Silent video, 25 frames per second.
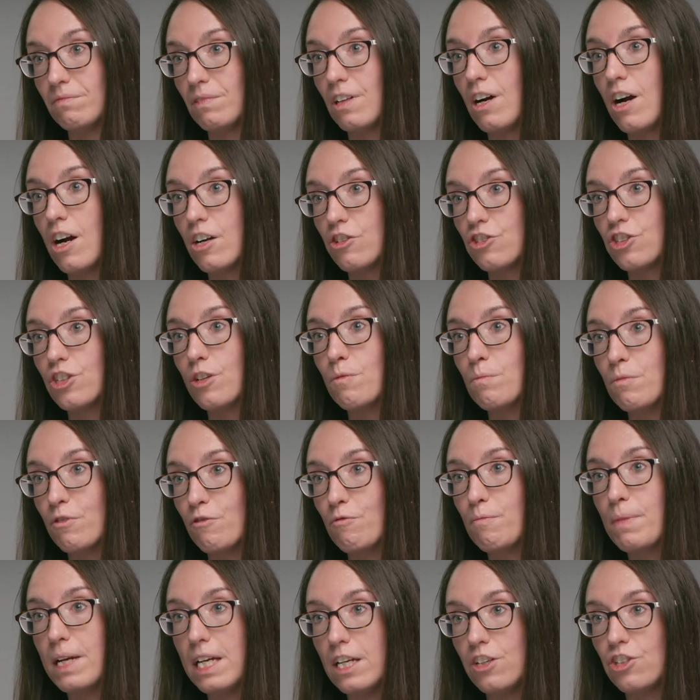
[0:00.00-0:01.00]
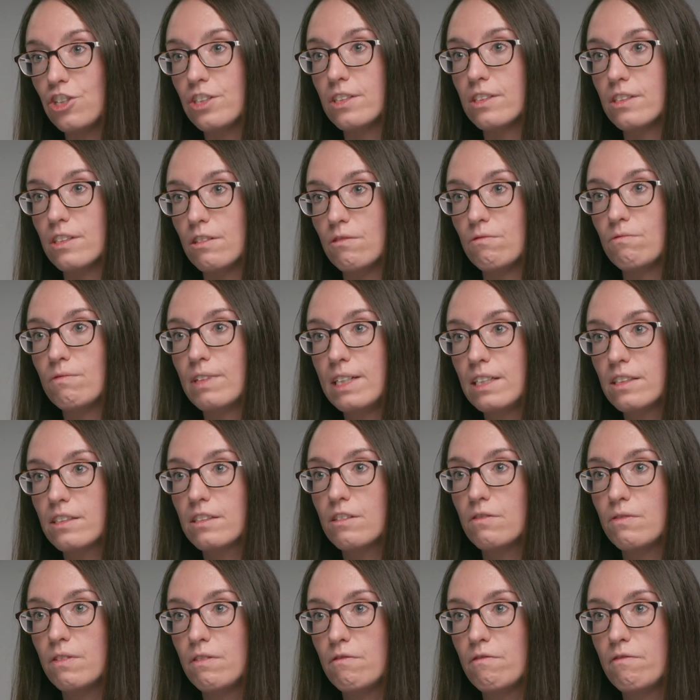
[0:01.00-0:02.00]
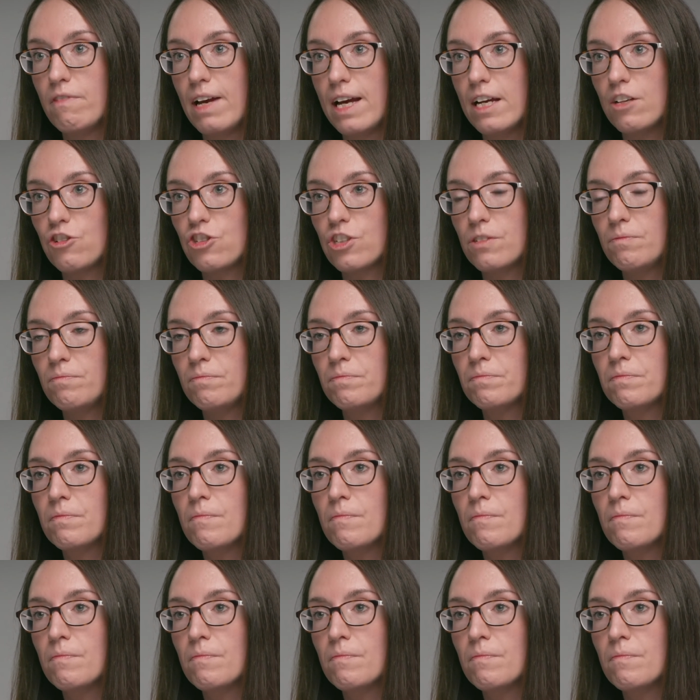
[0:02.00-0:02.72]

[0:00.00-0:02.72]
large number of patients at risk of infection,